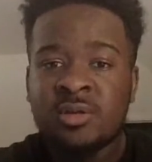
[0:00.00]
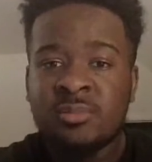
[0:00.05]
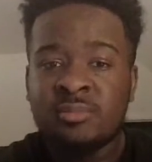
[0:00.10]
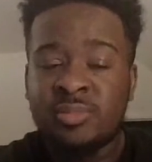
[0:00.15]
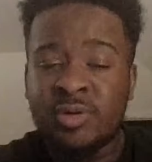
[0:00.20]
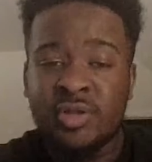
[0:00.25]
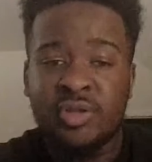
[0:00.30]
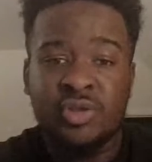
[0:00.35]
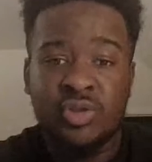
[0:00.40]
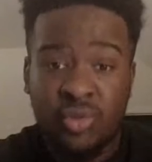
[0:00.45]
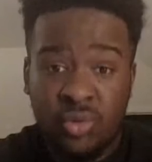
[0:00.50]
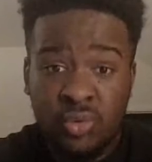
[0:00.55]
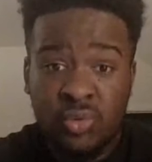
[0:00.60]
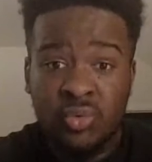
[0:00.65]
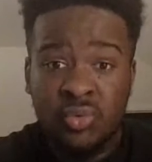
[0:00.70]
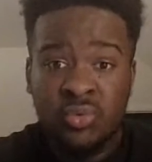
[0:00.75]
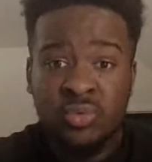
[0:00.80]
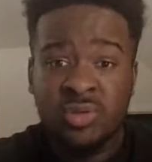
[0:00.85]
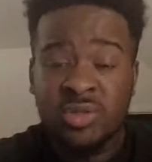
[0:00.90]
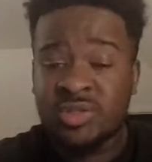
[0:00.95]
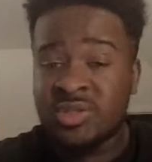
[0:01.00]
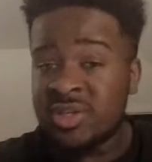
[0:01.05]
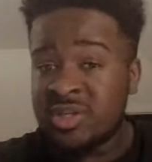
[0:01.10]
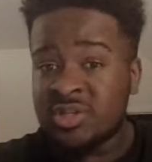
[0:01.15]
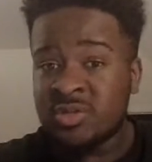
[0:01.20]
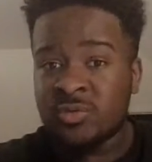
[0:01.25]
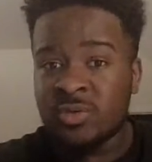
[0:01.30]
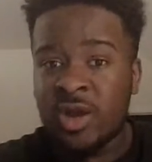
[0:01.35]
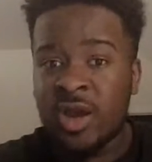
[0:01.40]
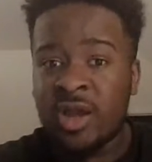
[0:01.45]
But you,
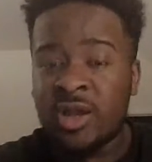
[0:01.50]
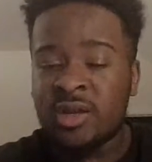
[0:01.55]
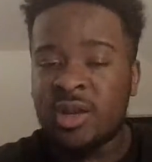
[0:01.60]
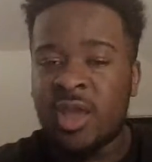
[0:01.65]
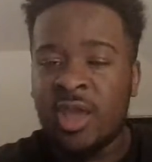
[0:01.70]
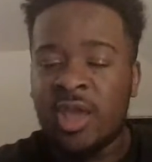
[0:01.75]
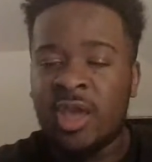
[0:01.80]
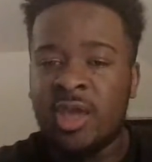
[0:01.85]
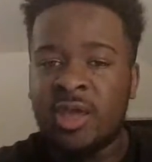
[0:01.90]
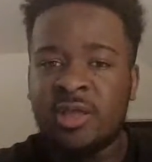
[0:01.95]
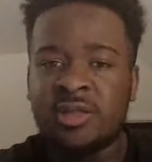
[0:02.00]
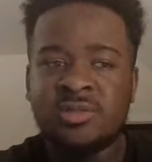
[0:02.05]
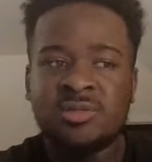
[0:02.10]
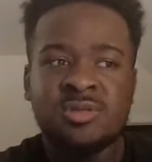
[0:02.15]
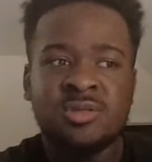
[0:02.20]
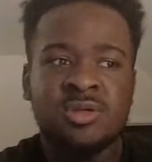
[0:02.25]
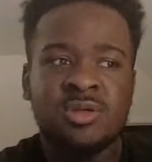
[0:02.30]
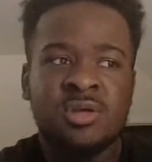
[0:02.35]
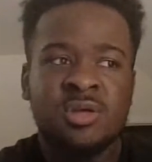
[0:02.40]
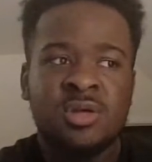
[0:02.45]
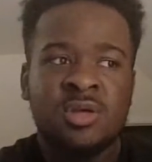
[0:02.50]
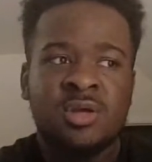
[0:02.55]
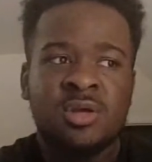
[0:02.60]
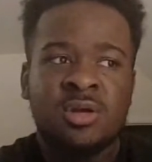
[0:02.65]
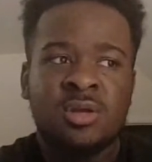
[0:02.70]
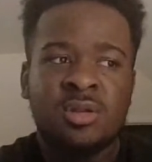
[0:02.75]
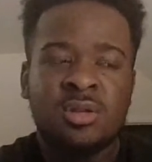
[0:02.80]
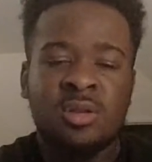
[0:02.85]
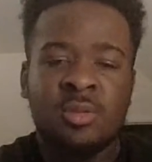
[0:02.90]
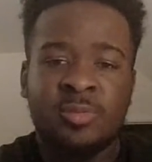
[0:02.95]
Letitia Wright, and
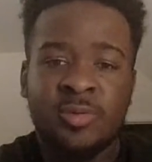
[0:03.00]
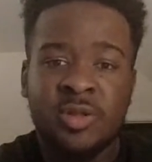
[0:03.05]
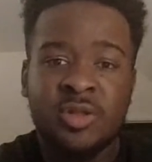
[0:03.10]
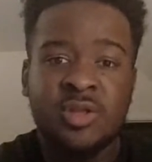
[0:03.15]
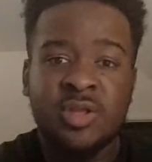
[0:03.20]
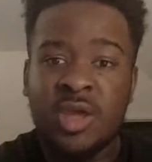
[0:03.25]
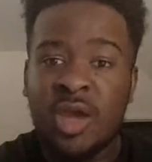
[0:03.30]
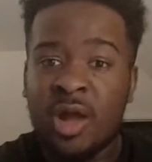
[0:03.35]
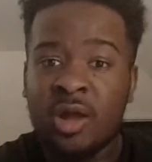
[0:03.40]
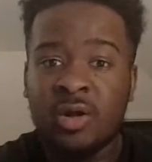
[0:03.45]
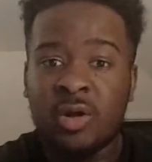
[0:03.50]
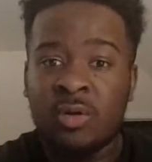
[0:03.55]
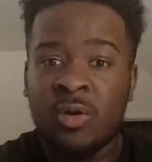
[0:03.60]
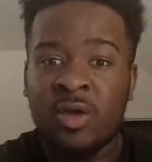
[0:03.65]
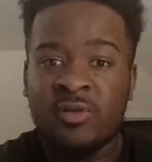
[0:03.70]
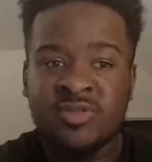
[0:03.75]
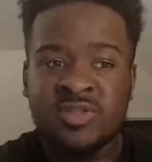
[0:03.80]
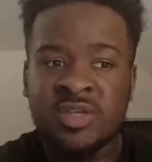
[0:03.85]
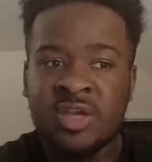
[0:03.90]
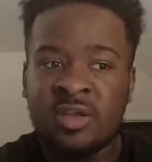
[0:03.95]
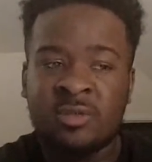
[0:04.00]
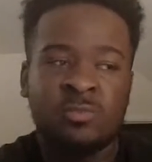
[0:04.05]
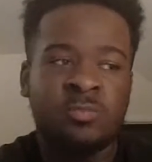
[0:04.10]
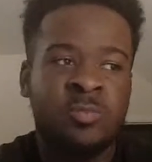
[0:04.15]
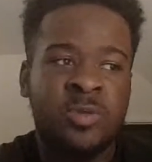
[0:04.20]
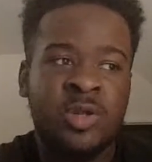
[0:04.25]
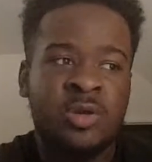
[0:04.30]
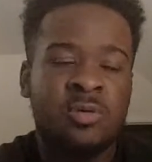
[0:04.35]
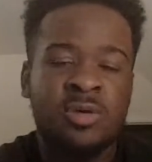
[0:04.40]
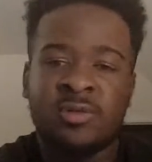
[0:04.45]
Lupita Nyong'o have
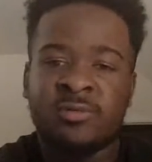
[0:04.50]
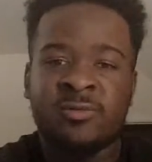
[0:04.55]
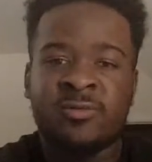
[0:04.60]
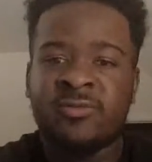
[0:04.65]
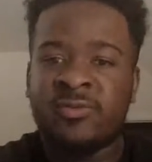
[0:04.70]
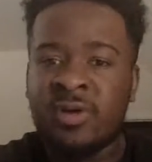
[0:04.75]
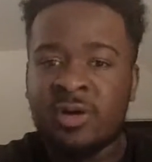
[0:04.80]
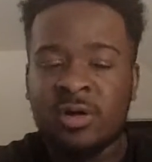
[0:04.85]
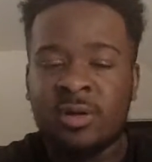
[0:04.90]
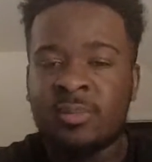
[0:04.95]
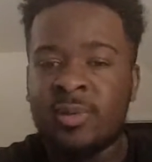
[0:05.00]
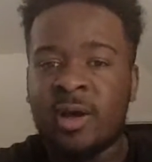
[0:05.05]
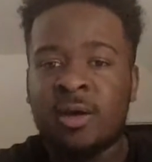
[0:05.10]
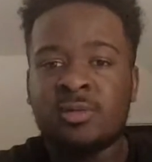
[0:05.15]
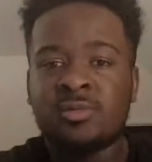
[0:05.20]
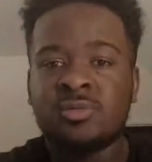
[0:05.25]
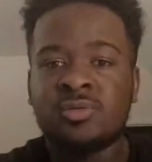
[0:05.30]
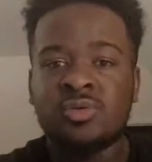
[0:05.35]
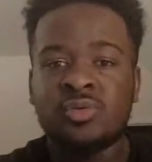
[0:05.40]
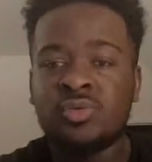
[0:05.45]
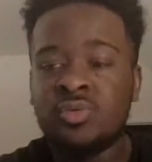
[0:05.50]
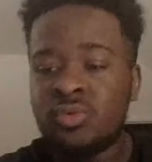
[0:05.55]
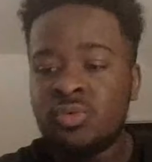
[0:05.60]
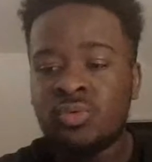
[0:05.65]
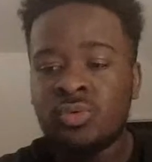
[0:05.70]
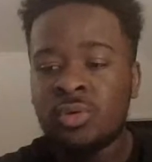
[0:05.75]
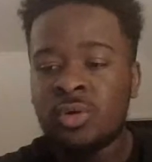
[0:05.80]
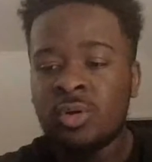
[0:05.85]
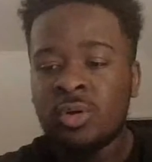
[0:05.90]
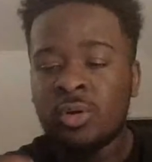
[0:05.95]
said we don't give a fuck about
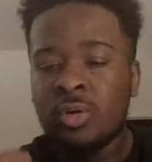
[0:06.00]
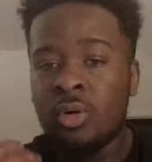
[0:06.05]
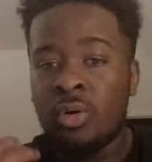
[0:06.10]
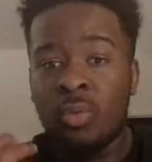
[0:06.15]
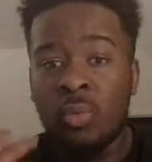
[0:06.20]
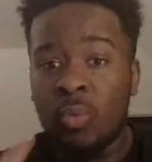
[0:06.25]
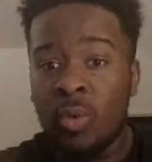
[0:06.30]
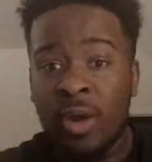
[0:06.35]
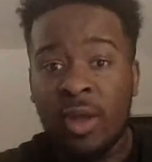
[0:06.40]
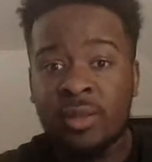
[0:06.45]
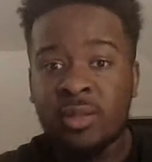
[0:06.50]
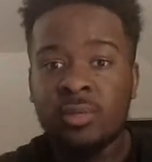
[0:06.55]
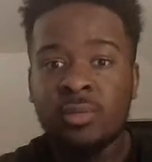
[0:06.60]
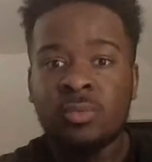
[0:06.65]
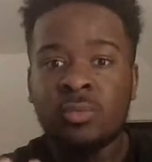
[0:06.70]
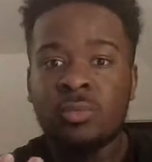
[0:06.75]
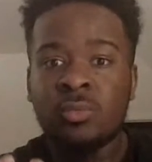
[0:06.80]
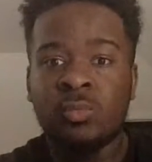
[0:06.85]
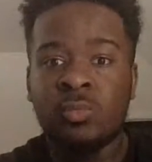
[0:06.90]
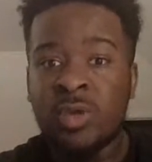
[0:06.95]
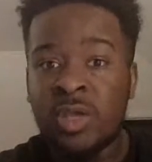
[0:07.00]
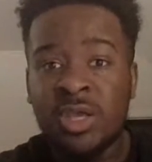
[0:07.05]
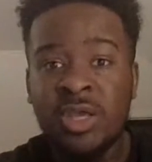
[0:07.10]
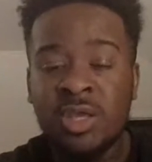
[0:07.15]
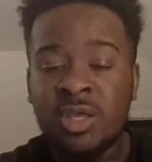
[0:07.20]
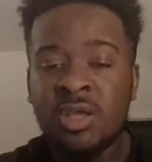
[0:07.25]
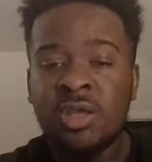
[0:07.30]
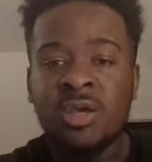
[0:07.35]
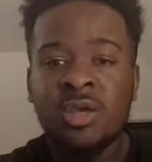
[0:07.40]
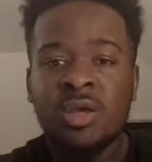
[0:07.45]
who or what
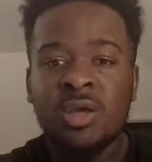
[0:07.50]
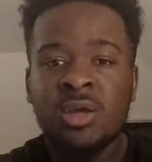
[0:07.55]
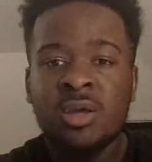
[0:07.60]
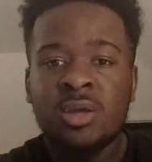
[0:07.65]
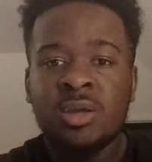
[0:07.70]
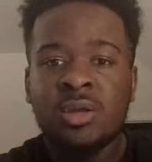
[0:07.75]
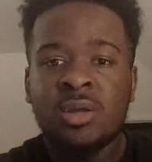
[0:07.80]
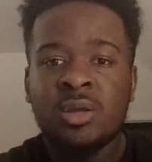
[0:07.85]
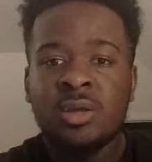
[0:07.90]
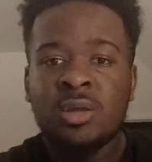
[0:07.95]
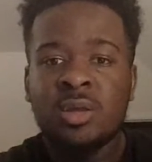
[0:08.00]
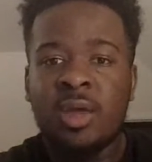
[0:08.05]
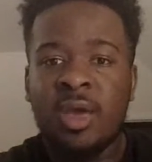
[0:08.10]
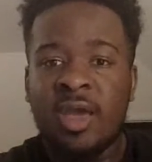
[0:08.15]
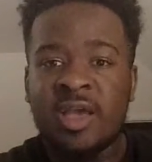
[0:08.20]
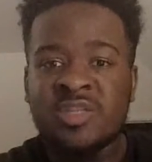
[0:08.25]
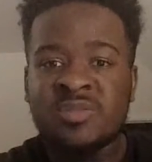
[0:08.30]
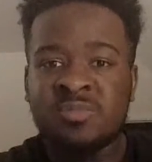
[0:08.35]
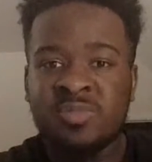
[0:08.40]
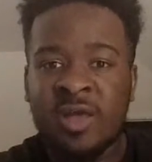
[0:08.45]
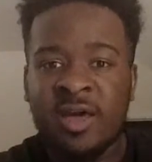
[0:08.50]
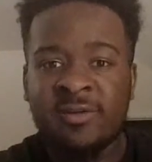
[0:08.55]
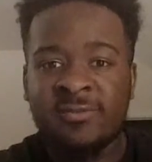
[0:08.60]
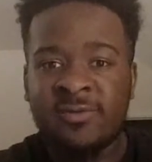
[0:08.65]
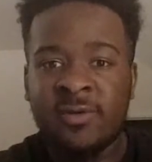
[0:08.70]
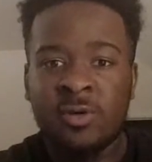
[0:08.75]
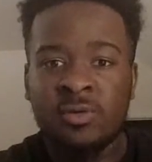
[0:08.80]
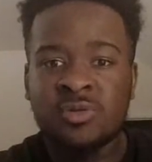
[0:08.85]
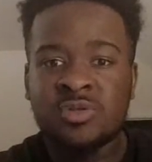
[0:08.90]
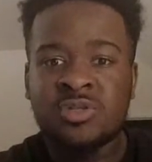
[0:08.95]
we as black
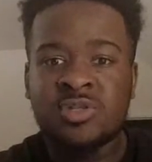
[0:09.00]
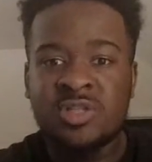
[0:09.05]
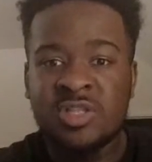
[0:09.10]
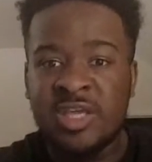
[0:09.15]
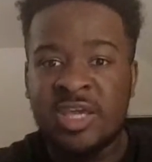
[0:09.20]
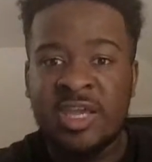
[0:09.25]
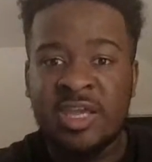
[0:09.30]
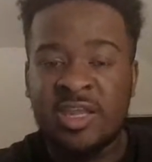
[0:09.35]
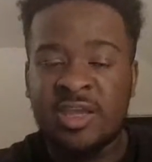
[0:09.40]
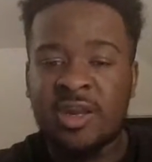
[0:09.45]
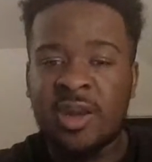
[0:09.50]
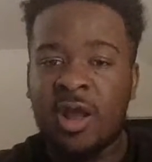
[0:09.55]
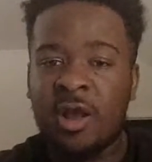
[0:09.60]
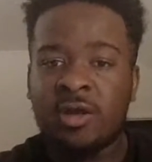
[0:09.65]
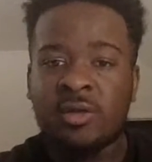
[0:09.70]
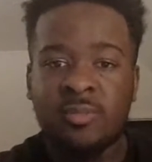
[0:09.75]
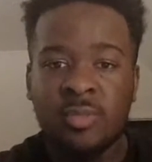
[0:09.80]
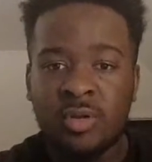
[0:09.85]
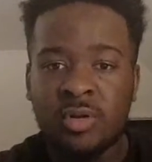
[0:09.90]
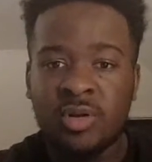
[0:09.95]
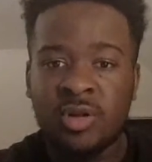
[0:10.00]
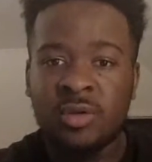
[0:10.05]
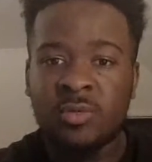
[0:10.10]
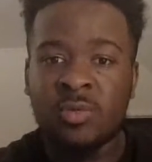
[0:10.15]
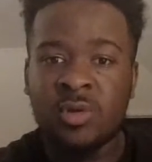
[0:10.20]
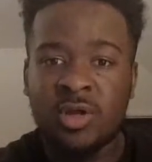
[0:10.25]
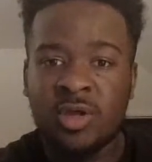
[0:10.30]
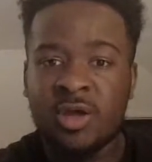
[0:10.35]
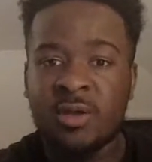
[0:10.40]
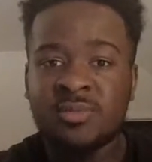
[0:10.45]
folks need in our community
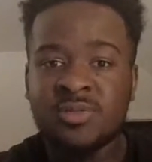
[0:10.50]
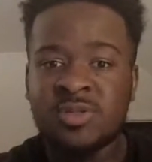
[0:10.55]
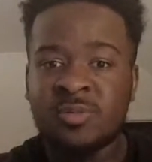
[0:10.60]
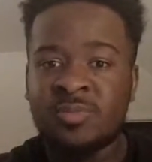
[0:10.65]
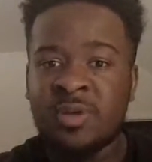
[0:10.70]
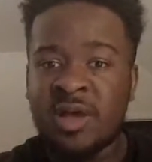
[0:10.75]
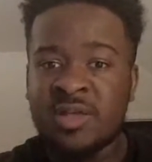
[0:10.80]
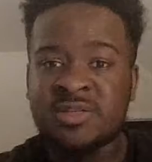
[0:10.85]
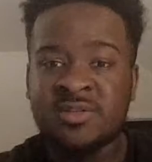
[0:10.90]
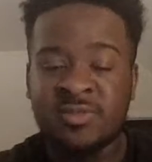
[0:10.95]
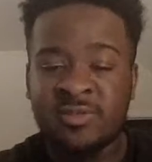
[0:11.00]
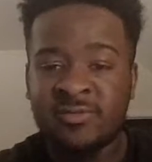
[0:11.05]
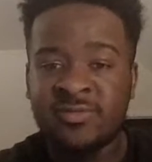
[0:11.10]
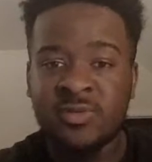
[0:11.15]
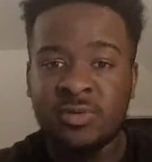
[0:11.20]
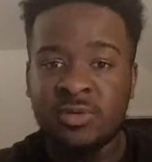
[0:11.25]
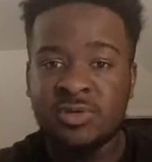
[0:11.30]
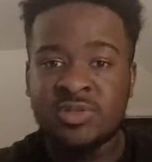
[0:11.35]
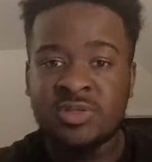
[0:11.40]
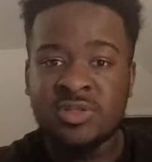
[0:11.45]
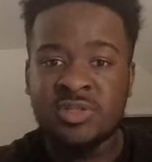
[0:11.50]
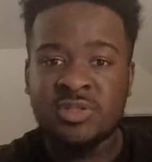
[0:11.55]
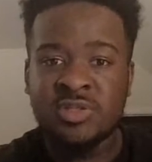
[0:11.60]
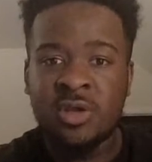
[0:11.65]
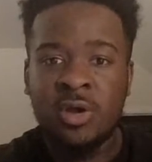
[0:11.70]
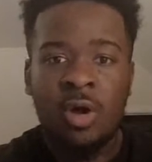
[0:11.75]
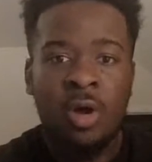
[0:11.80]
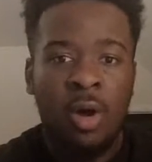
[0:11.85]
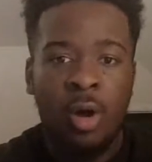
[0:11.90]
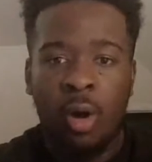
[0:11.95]
when it comes to positive influences.
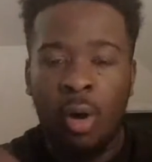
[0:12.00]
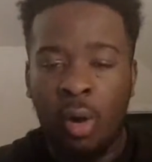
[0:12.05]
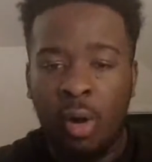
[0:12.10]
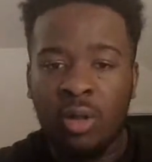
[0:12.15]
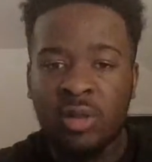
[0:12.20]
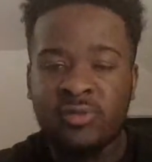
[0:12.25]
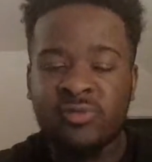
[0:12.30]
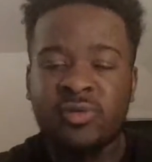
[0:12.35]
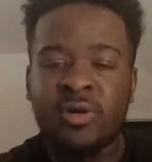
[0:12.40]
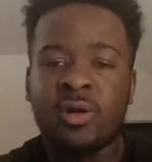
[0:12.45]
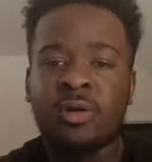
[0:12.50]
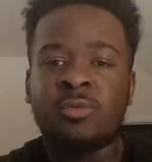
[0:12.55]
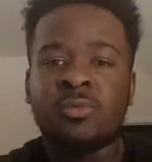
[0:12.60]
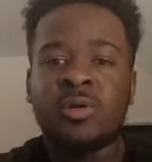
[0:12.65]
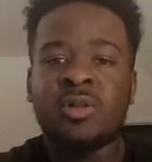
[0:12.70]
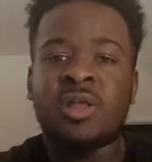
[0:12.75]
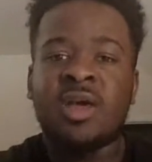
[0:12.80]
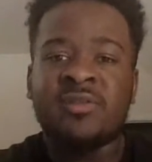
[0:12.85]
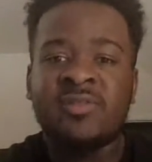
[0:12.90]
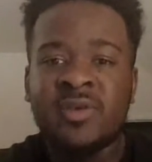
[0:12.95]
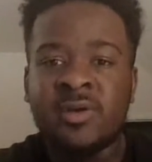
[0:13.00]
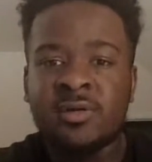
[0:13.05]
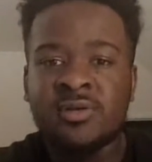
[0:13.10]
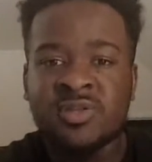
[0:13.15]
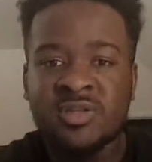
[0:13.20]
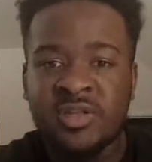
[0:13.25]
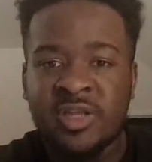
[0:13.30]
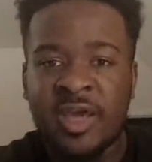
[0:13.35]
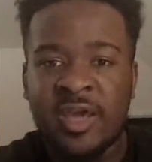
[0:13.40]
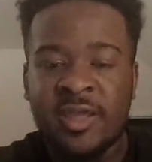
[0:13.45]
All of our real life
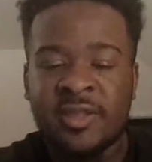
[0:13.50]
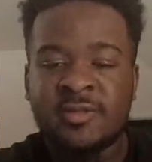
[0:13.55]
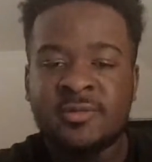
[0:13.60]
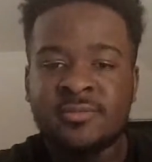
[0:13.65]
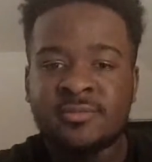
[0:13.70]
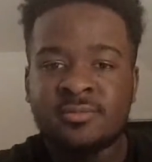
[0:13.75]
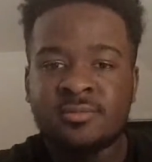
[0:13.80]
heroes are dead.